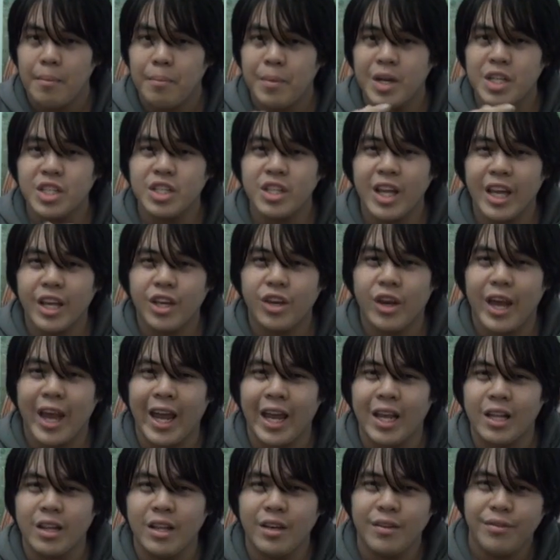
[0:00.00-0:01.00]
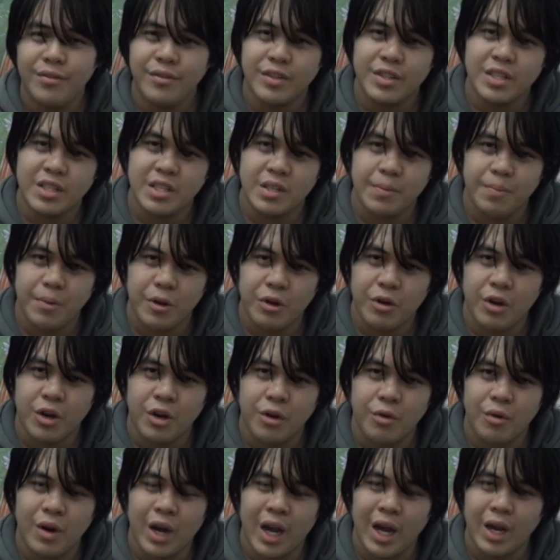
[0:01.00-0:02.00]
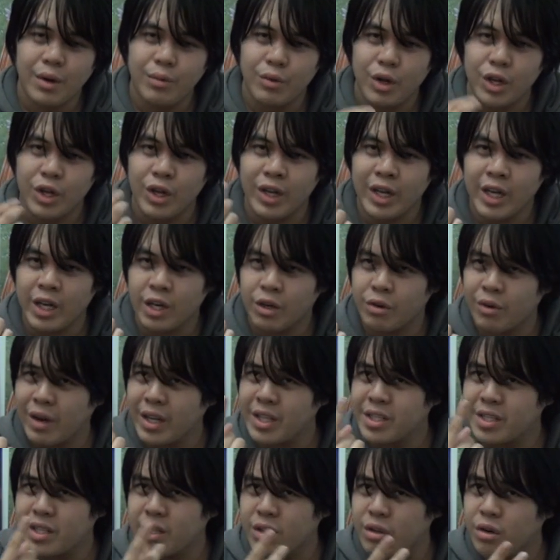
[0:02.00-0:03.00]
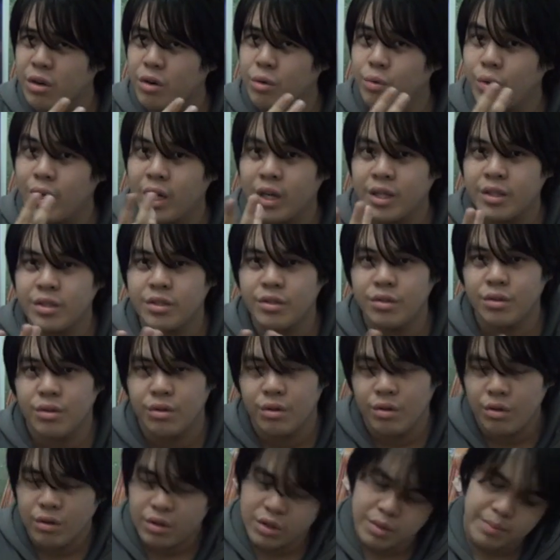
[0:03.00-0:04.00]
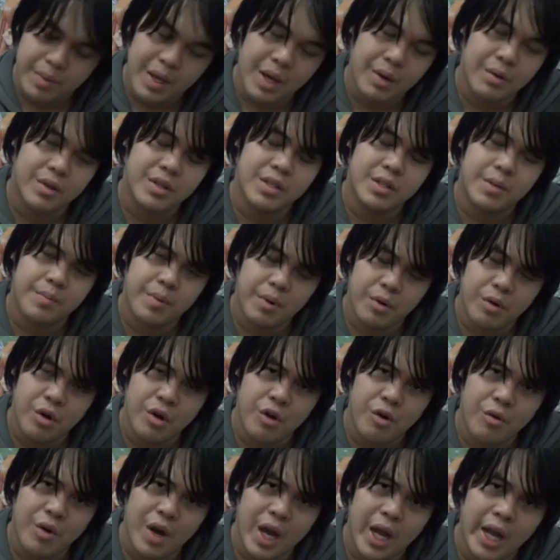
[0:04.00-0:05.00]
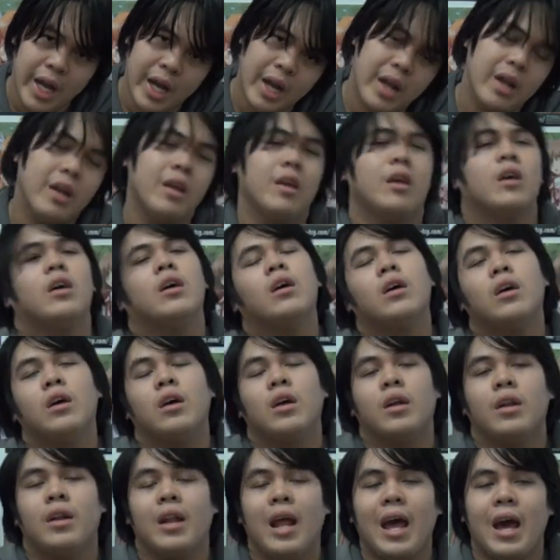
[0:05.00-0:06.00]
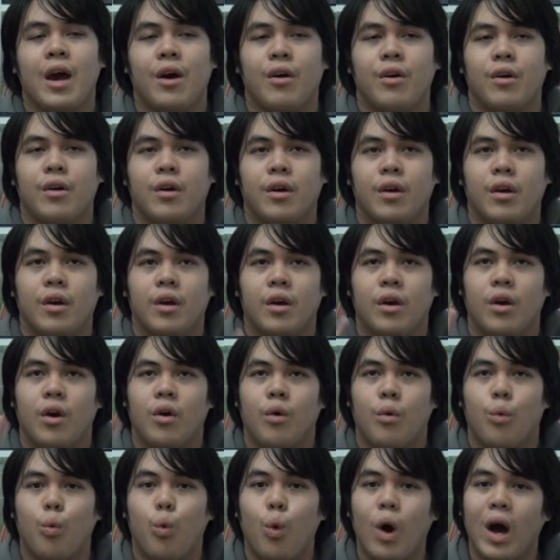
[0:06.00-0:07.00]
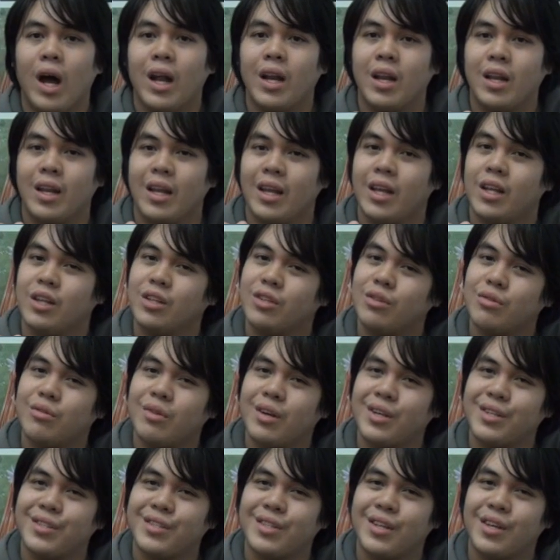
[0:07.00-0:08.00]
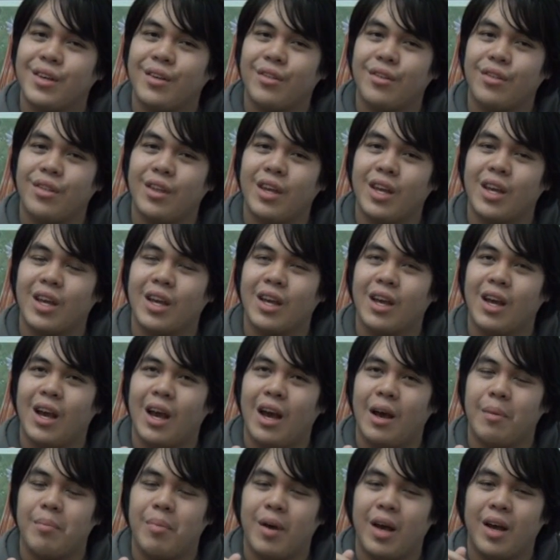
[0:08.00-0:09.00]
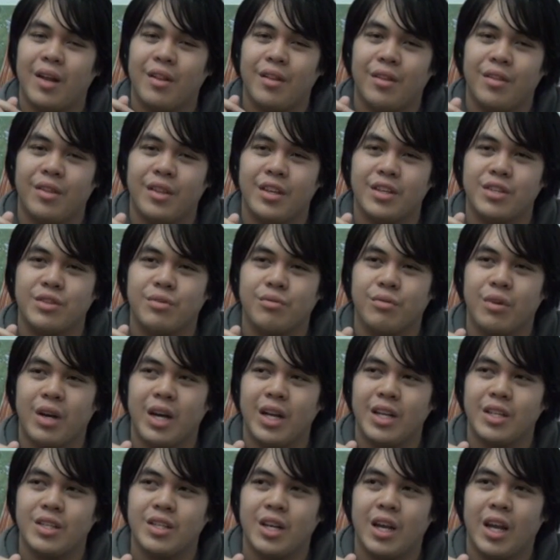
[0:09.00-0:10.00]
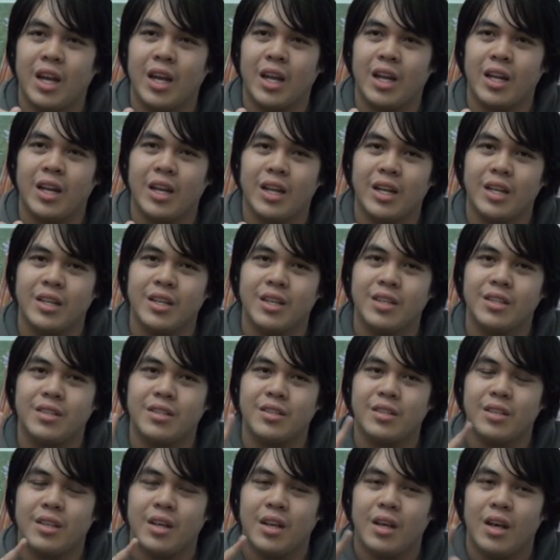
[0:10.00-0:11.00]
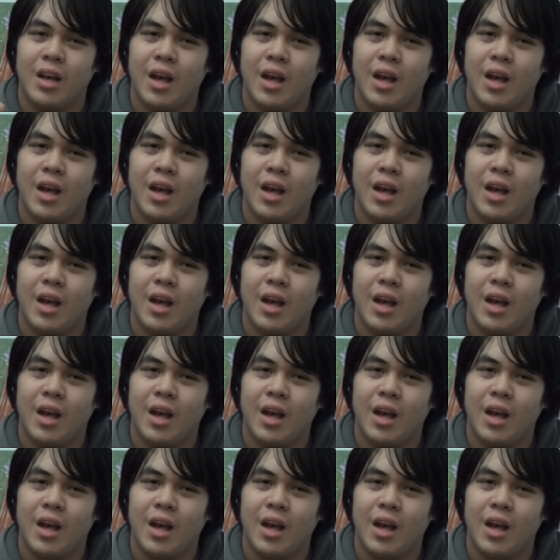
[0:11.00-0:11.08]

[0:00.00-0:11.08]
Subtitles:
Much like your A-Liv, it's a superior ride where you need a grade 0, 1 and 2 to be able to superior ride. Now, one interesting thing about this ride chain is